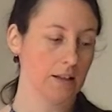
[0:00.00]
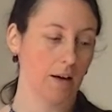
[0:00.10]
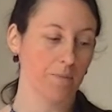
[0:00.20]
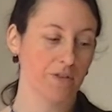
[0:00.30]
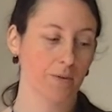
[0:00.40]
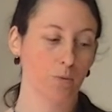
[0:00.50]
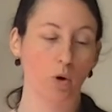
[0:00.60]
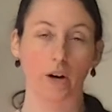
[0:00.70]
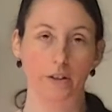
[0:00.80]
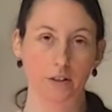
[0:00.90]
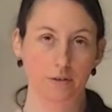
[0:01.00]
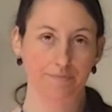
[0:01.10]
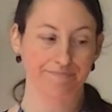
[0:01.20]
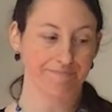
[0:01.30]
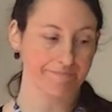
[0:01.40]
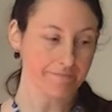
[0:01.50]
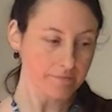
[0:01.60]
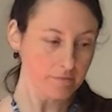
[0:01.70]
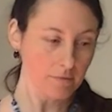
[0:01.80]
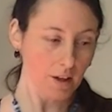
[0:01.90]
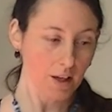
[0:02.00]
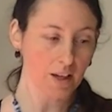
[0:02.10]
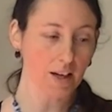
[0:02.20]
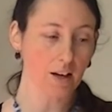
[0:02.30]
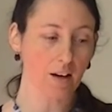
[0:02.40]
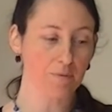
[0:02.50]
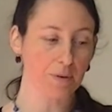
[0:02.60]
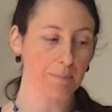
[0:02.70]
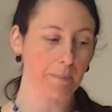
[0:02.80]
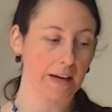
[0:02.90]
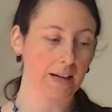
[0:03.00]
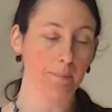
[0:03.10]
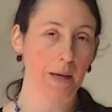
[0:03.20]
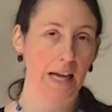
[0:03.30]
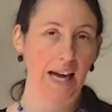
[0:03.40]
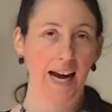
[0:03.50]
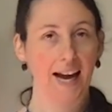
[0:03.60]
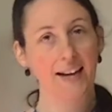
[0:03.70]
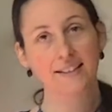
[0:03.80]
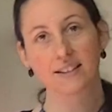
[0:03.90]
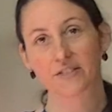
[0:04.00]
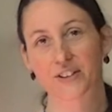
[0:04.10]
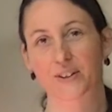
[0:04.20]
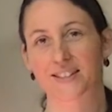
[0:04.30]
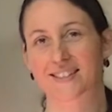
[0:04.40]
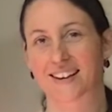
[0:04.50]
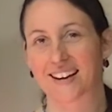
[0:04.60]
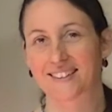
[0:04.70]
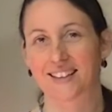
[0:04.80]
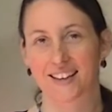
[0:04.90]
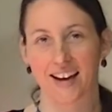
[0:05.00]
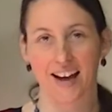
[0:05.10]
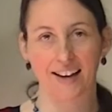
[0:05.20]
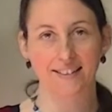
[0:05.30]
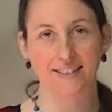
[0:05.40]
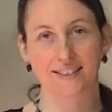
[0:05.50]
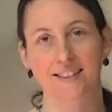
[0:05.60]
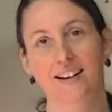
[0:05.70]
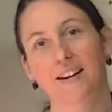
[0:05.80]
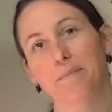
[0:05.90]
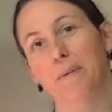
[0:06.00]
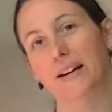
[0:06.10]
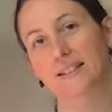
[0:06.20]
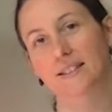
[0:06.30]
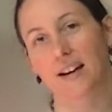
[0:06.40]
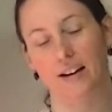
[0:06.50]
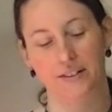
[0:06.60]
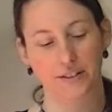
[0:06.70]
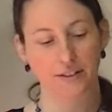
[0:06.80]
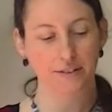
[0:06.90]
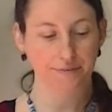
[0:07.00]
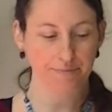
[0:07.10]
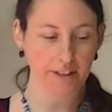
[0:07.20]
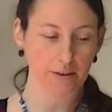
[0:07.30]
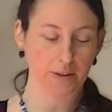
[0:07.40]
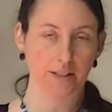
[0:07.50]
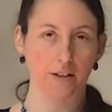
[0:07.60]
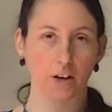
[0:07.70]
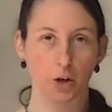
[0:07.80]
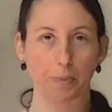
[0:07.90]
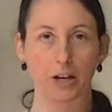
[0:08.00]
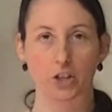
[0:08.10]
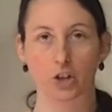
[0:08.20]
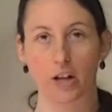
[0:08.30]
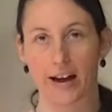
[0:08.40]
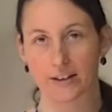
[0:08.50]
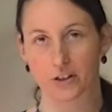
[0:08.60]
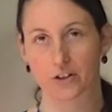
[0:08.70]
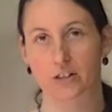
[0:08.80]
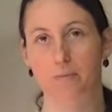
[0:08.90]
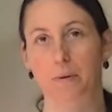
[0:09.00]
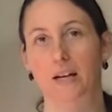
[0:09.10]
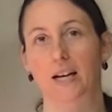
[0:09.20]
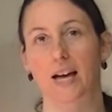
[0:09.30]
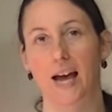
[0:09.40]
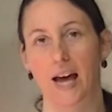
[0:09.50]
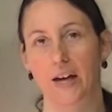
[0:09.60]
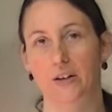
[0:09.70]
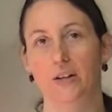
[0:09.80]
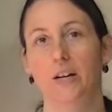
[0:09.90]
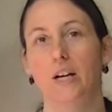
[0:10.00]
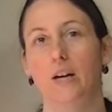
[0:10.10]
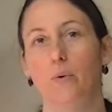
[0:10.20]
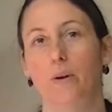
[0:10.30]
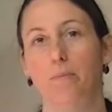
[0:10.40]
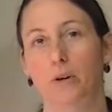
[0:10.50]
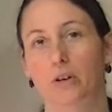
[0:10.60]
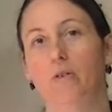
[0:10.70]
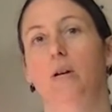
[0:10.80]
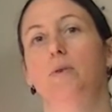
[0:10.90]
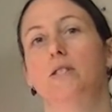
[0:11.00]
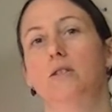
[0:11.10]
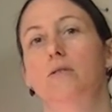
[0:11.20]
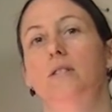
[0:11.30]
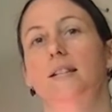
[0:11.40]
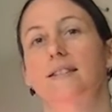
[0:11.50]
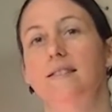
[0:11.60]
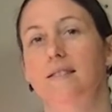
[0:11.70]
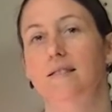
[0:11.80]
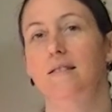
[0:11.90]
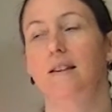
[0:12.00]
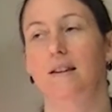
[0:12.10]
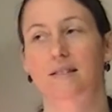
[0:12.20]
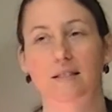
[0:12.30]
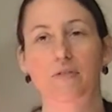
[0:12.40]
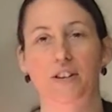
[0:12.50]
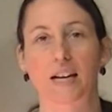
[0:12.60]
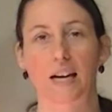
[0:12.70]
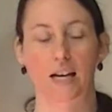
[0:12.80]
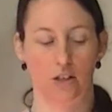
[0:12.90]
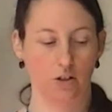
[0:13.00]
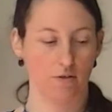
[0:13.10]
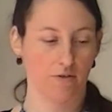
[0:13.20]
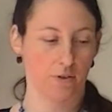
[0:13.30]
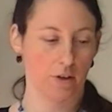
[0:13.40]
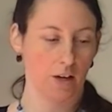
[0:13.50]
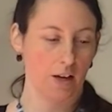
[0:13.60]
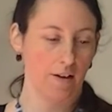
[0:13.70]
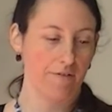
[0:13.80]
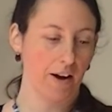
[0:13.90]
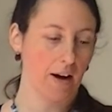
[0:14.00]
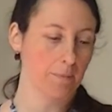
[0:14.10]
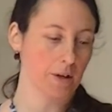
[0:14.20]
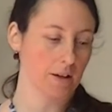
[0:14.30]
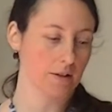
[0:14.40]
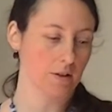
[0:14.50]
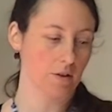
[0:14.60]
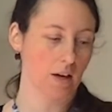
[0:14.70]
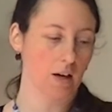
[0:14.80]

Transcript: come from water, it can come from makeup, and of course the antique hats. Matt is a hatter. There was an occupational hazard to being a hatter when mercury was used as a stiffening agent for fabric. So